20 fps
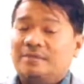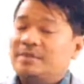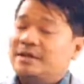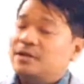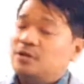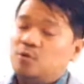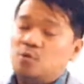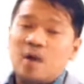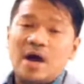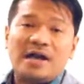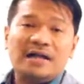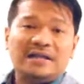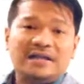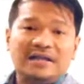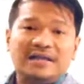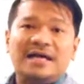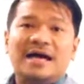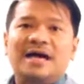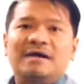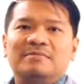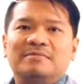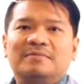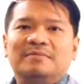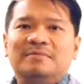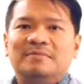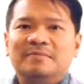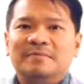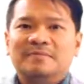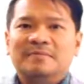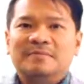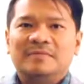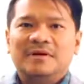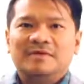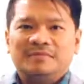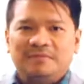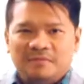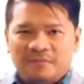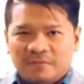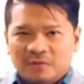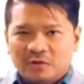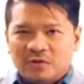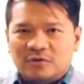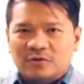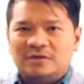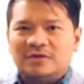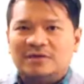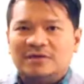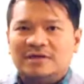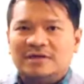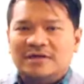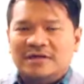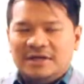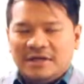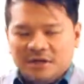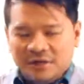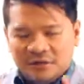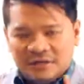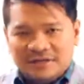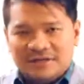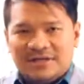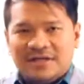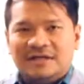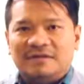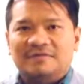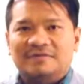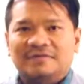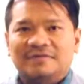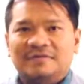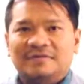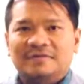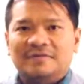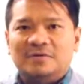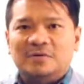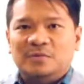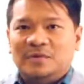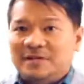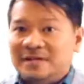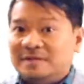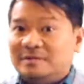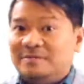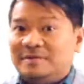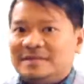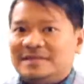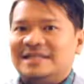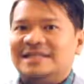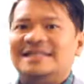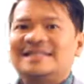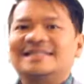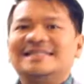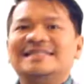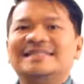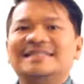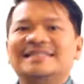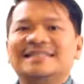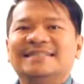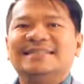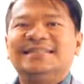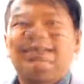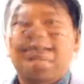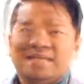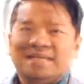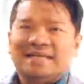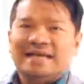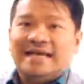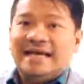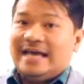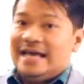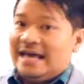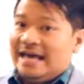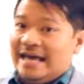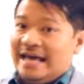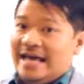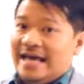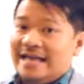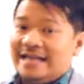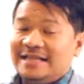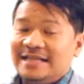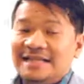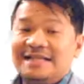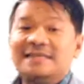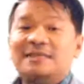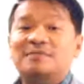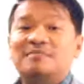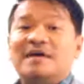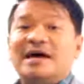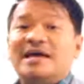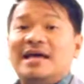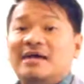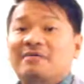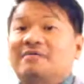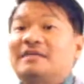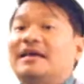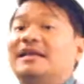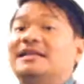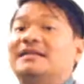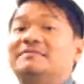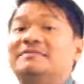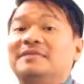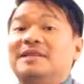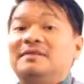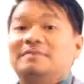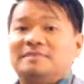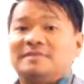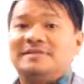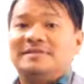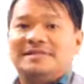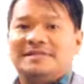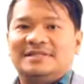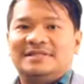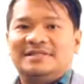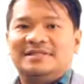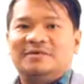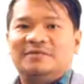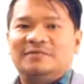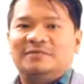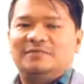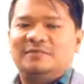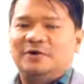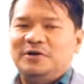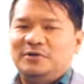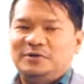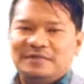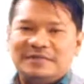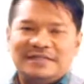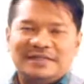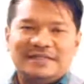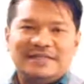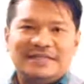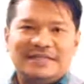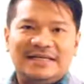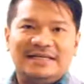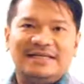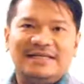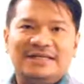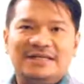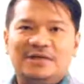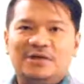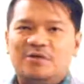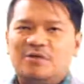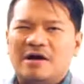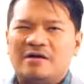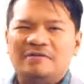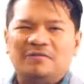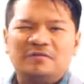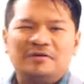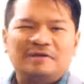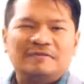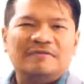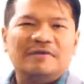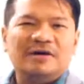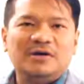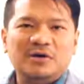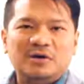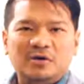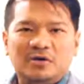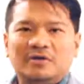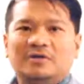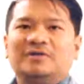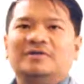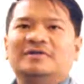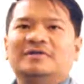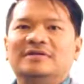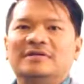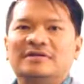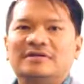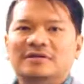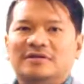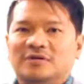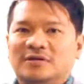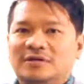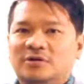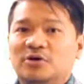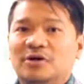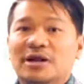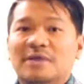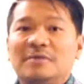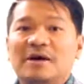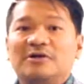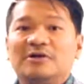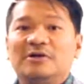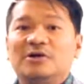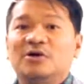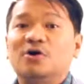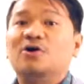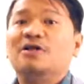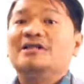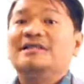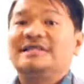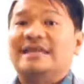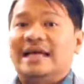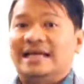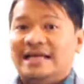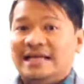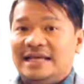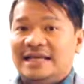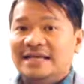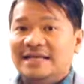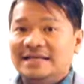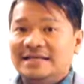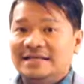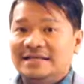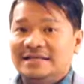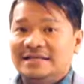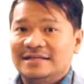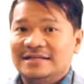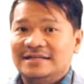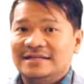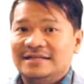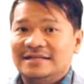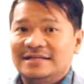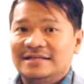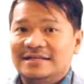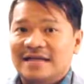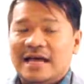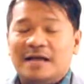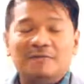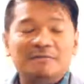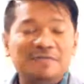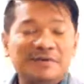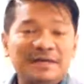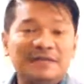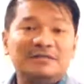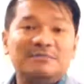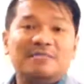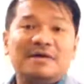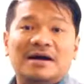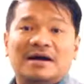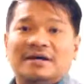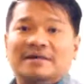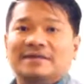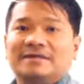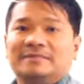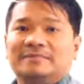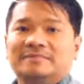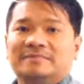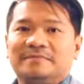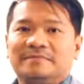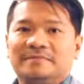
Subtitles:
I mean, quality time if you focus yourself with this business. And this is my effective tip for you to succeed. You have to have a goal. So it's all about goal setting. And be smart.